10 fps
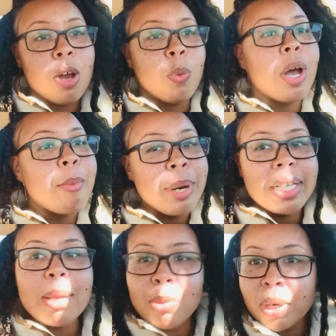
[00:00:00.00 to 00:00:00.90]
Well,
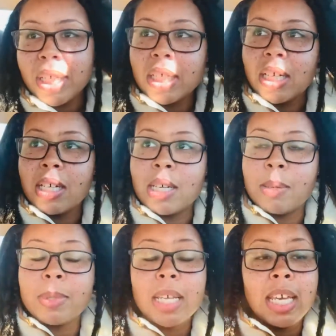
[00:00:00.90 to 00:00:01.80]
Monday morning
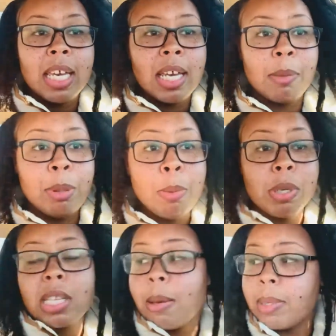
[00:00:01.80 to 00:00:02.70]
comes and people
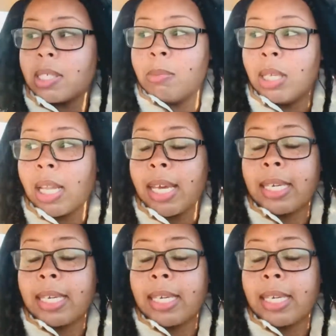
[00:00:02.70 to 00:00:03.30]
are coming to me like,